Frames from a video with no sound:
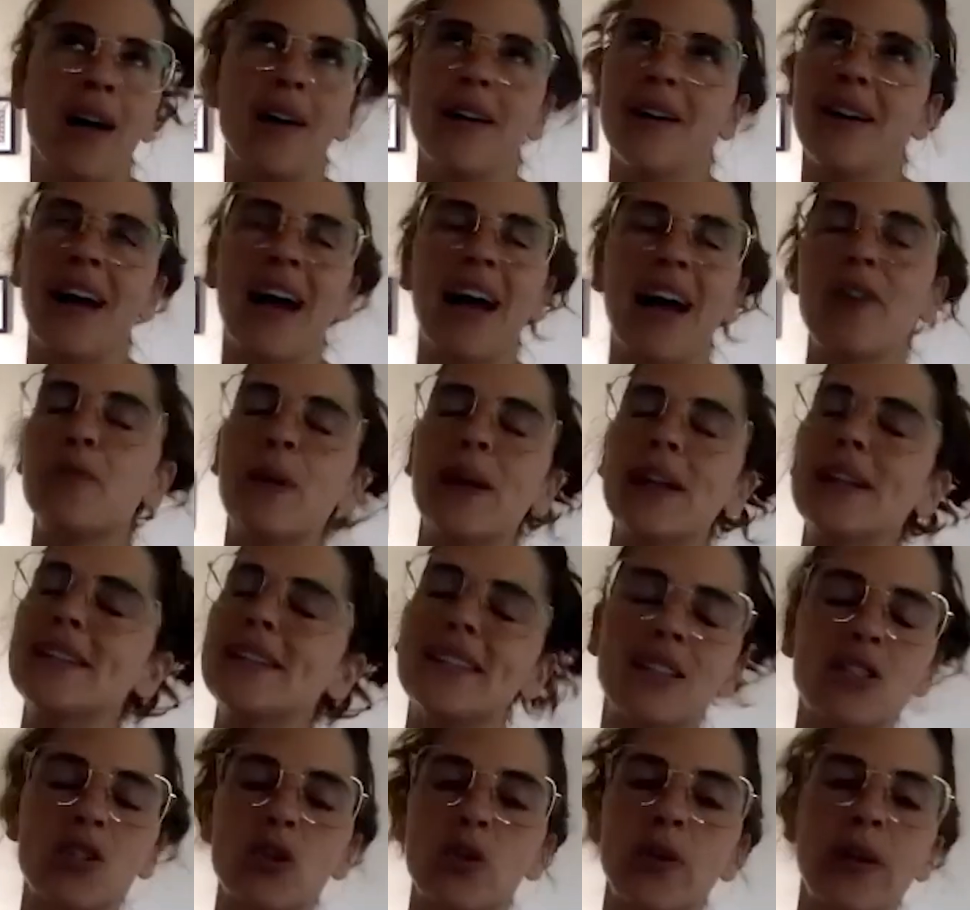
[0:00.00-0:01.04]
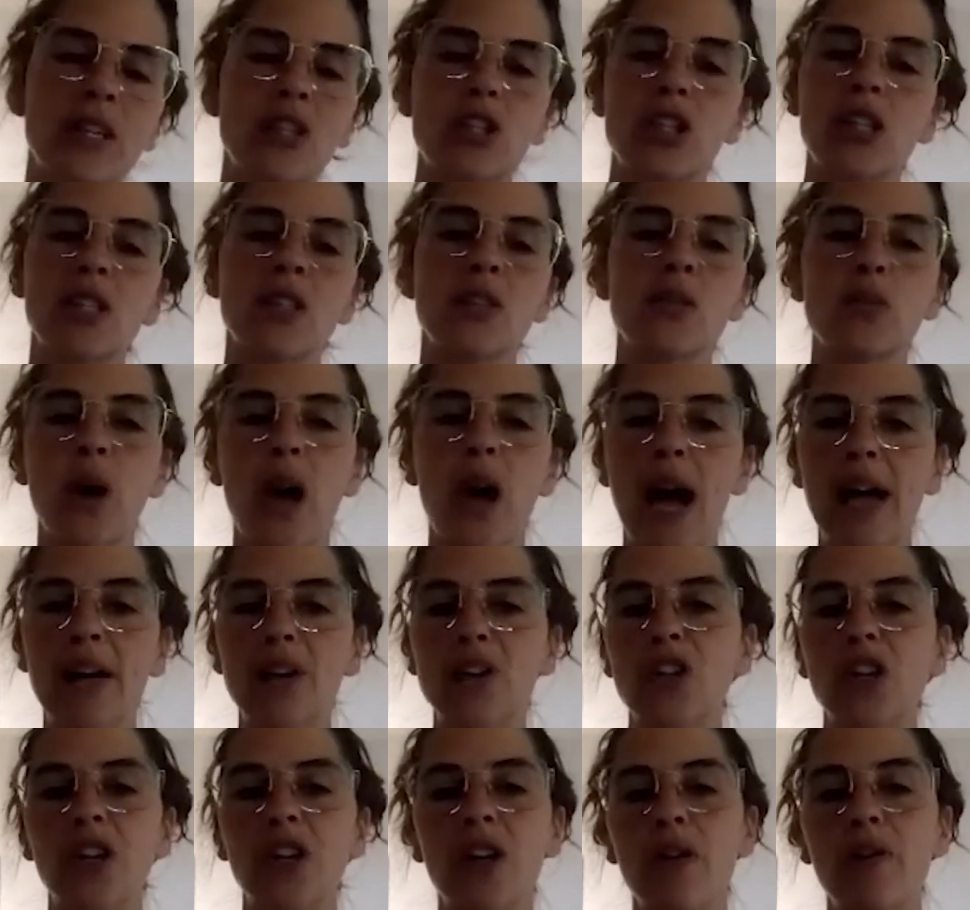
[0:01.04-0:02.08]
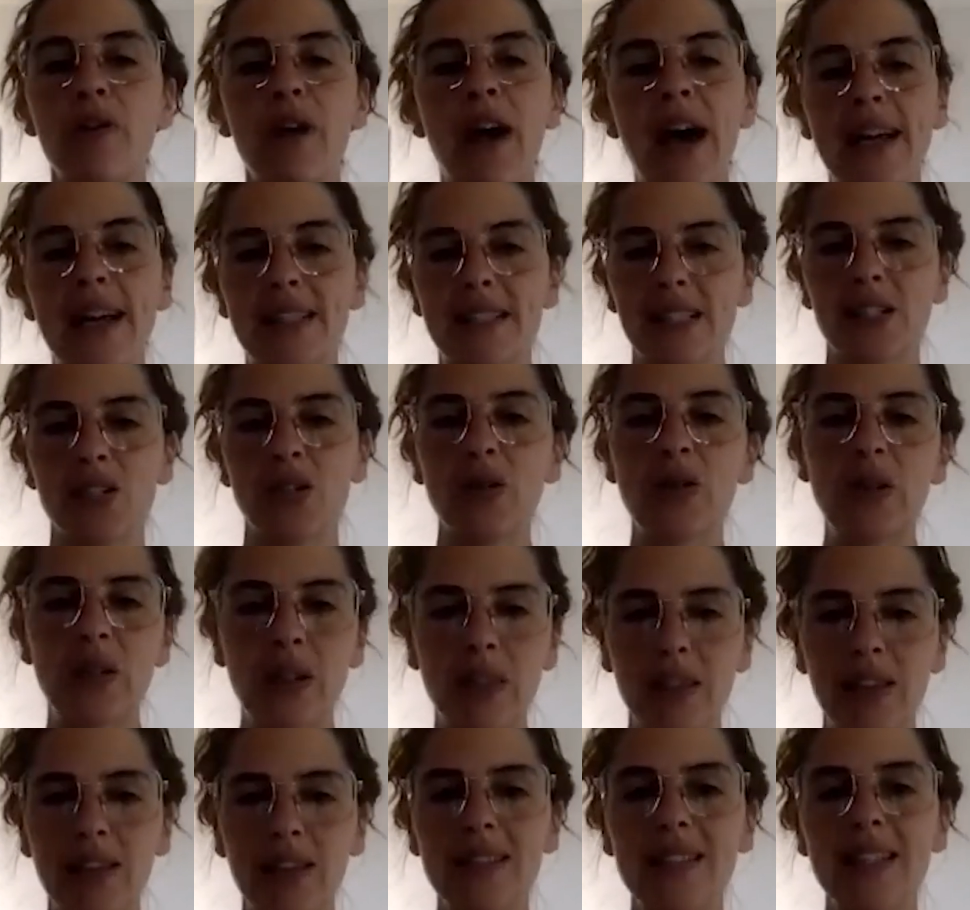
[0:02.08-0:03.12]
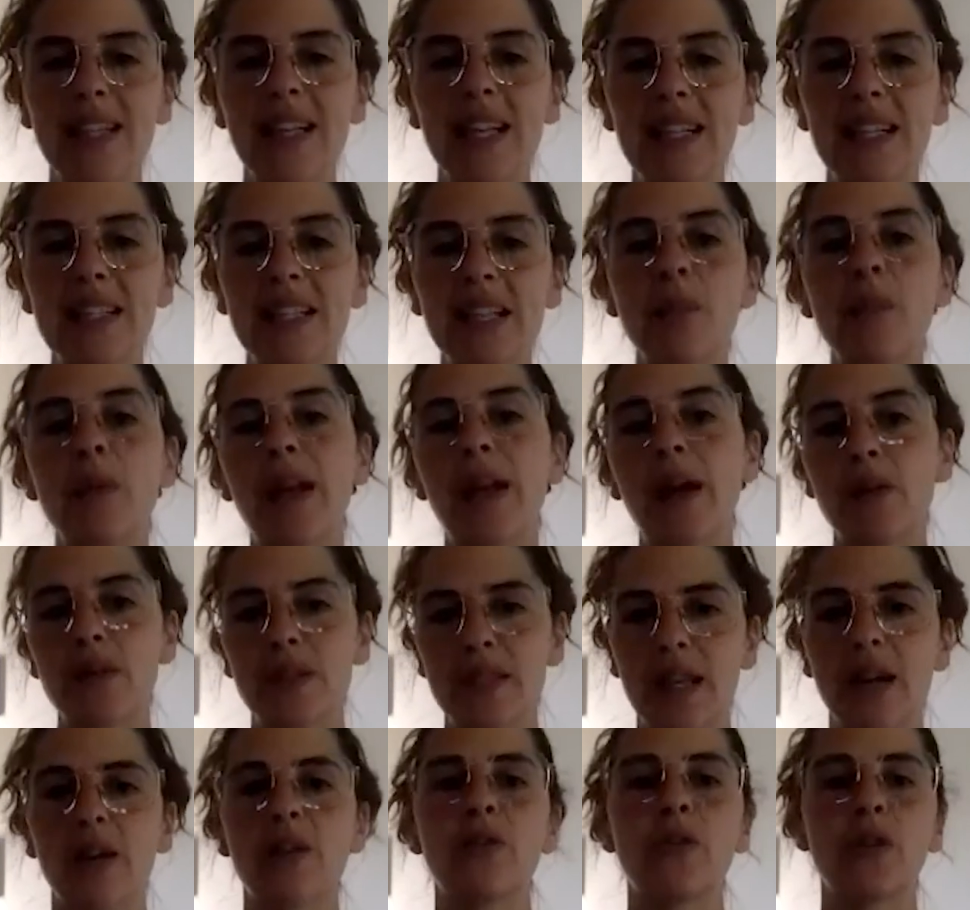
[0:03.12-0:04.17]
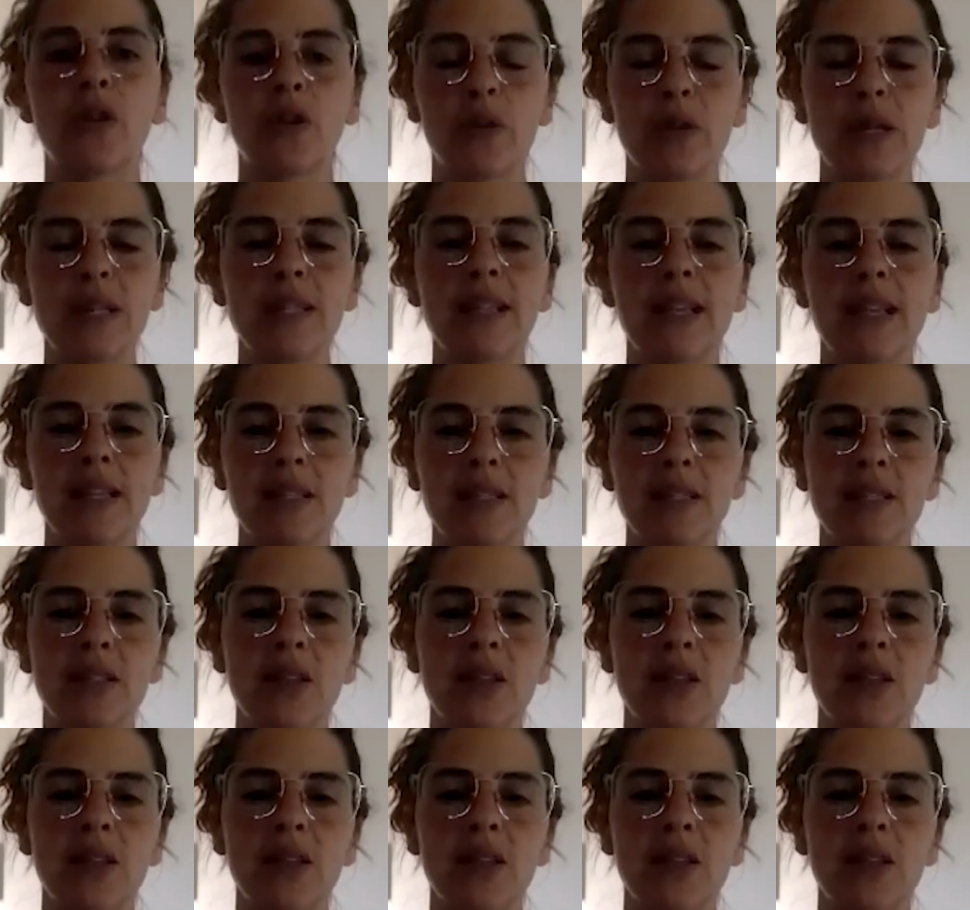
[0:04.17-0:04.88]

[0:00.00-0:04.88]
I've been in situations where I shouldn't have had to do the things that I did, but I was there for a reason.